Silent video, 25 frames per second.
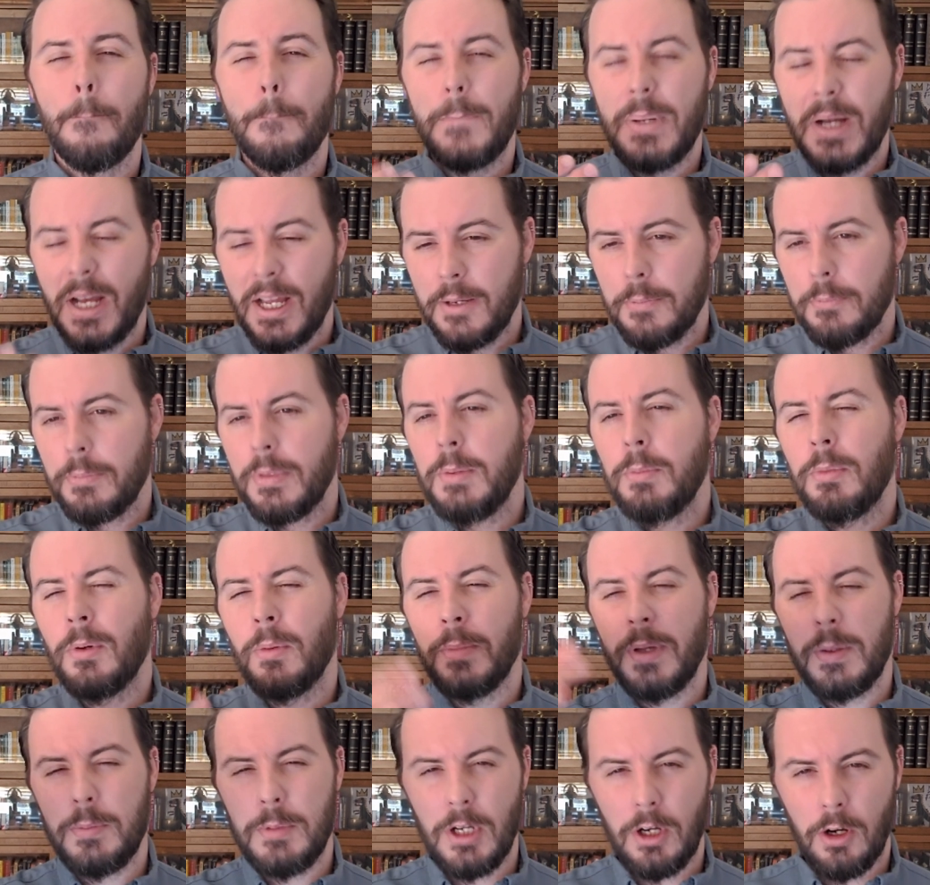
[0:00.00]
But people
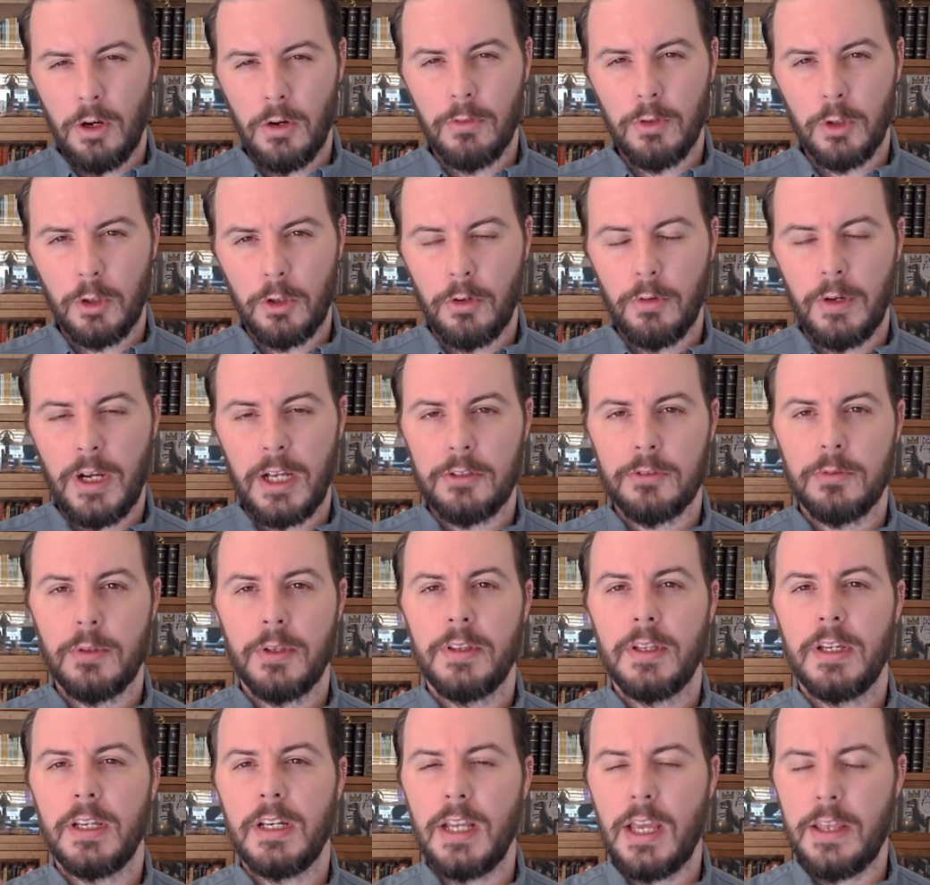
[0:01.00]
maybe overcorrect
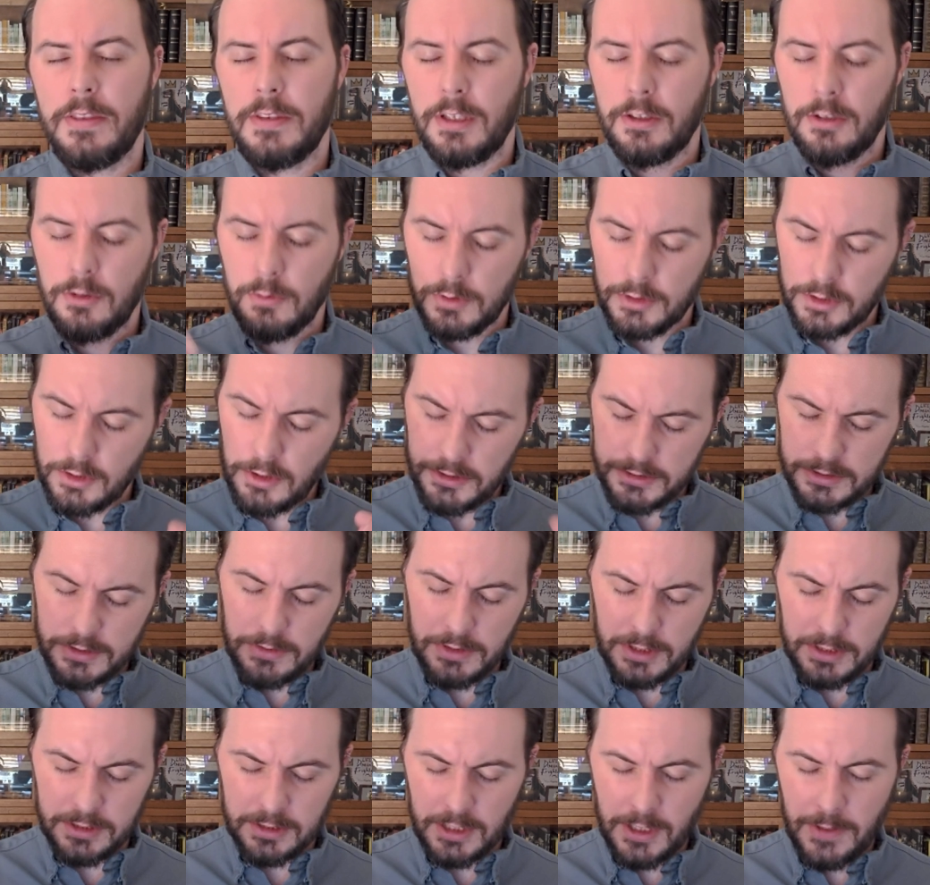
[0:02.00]
with it. And then there was also
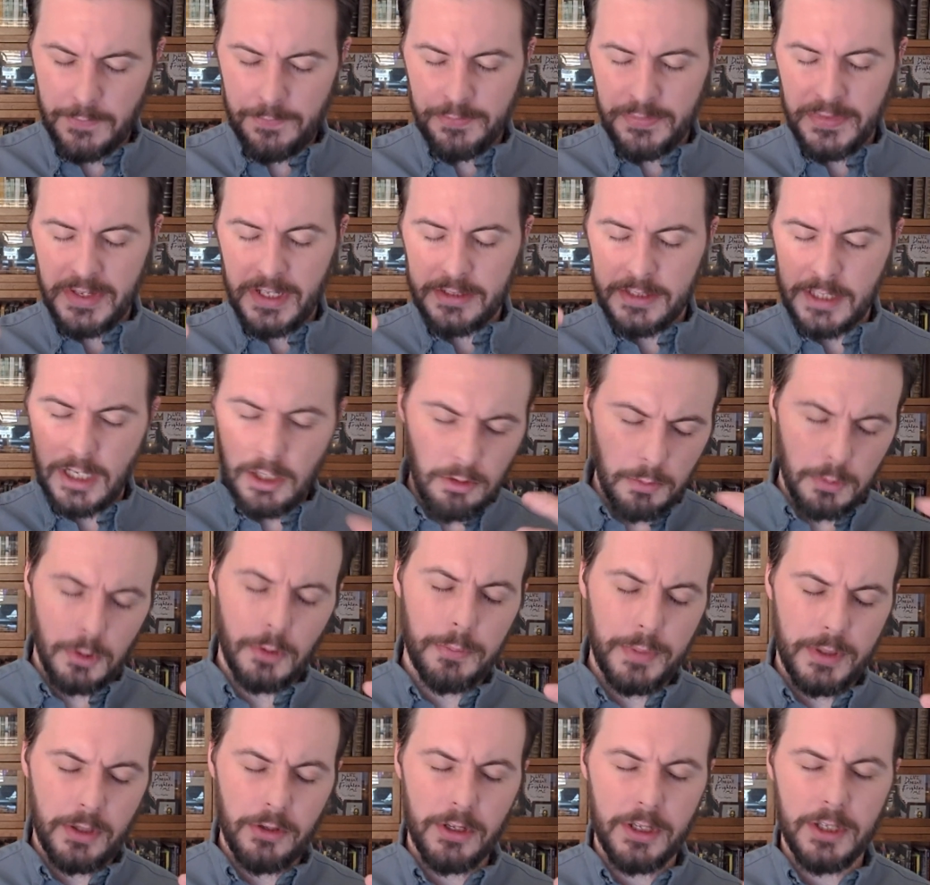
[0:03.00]
this terrible
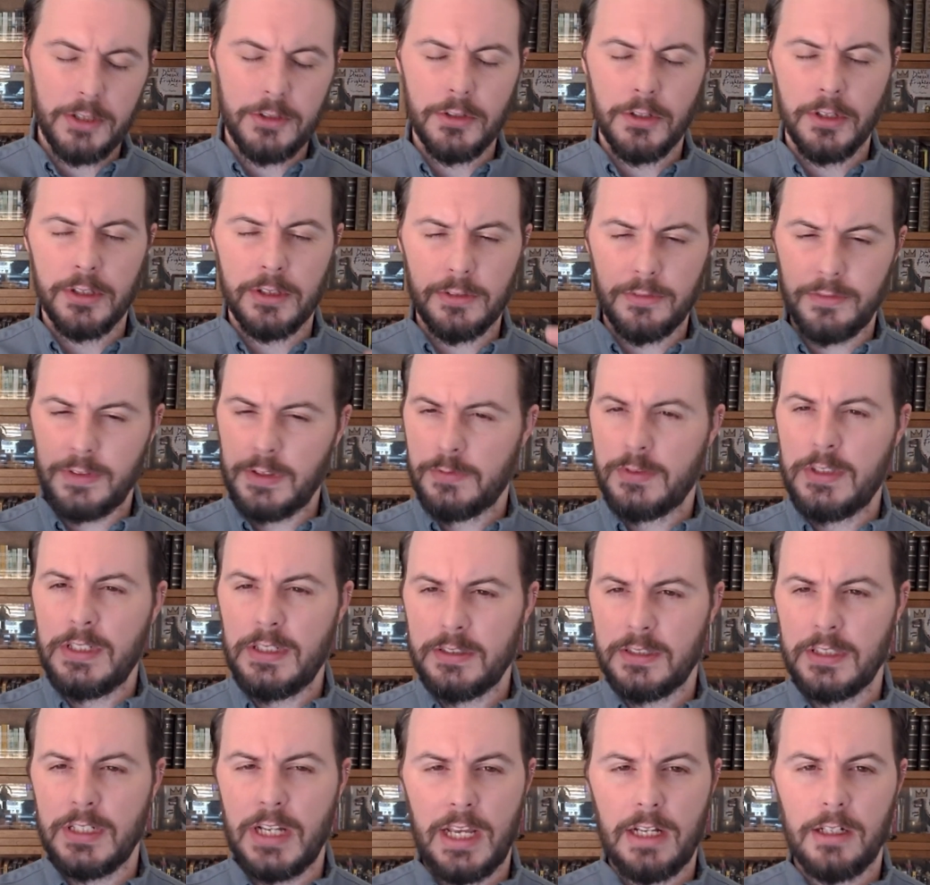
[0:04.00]
period during the
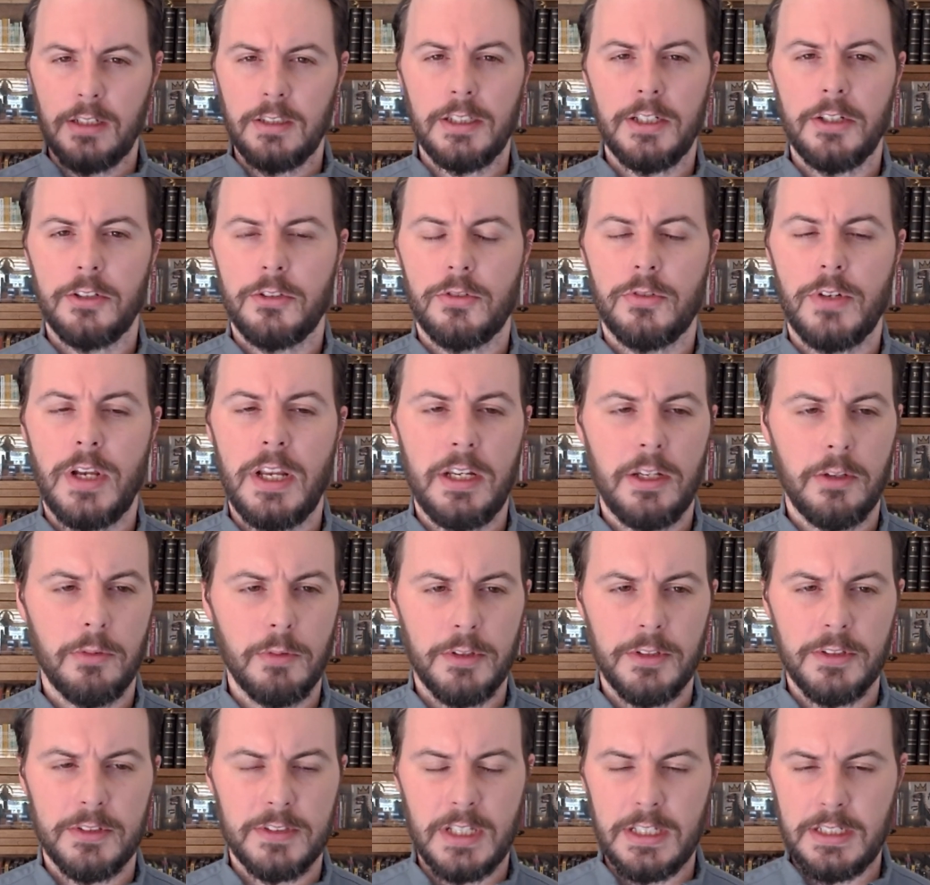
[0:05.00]
50s in analytic training
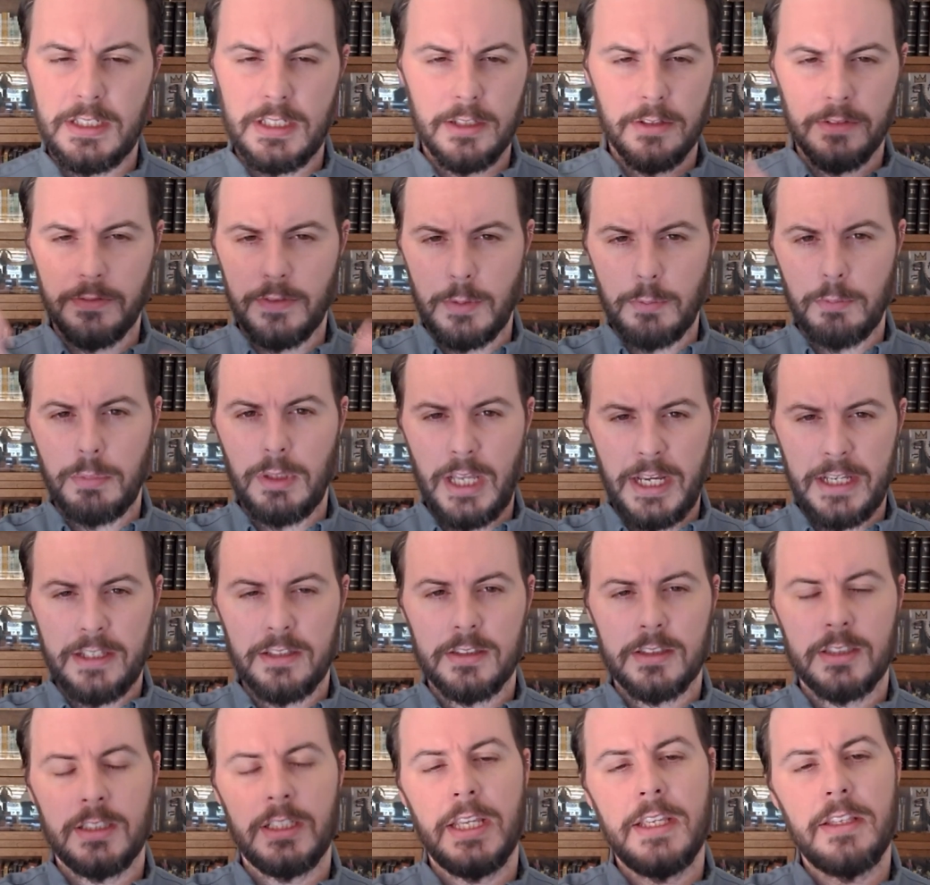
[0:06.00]
where this idea of the blank
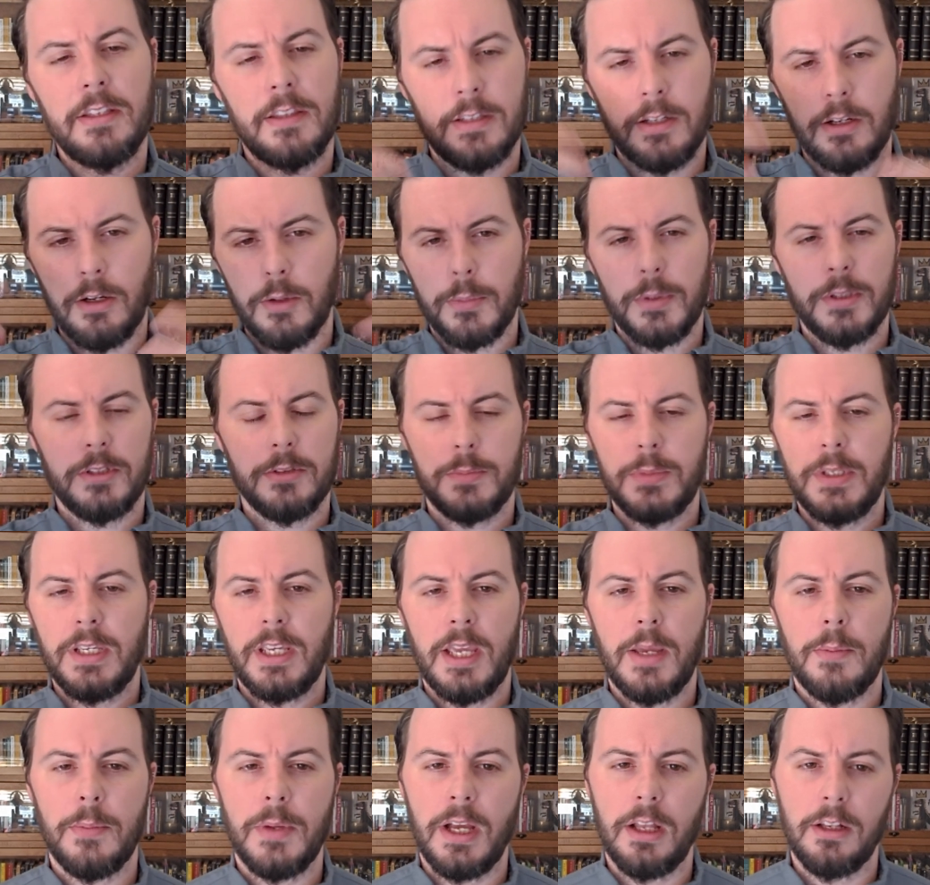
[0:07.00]
slate therapist
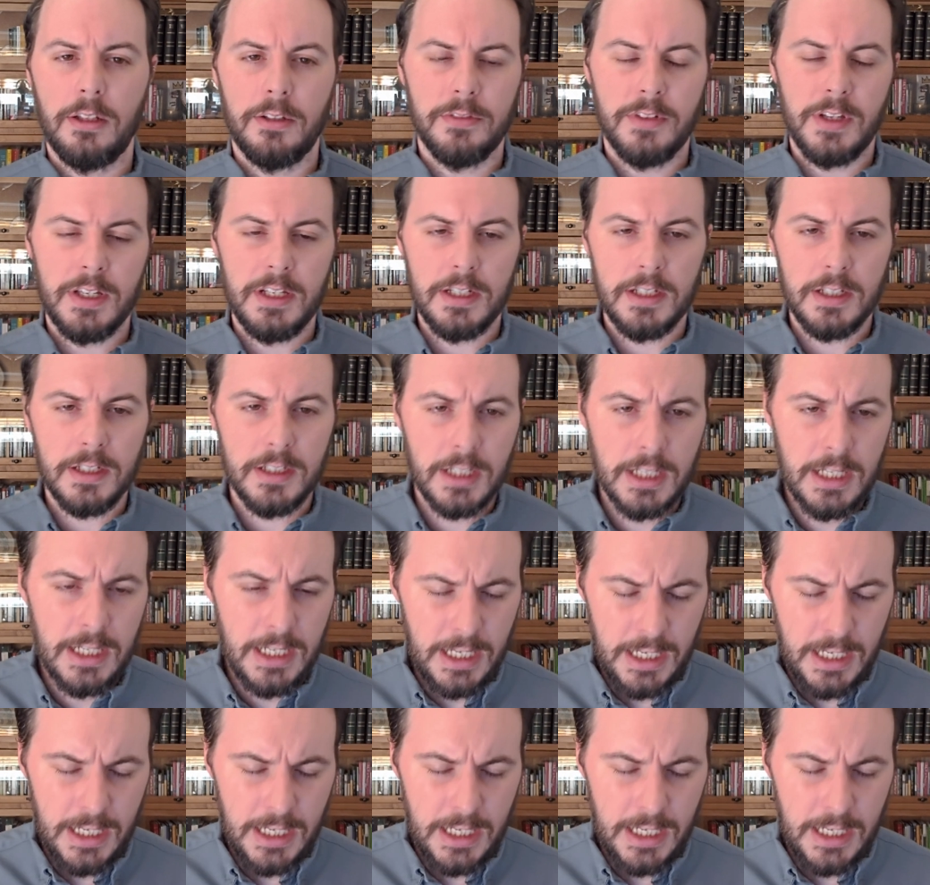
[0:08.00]
became elevated,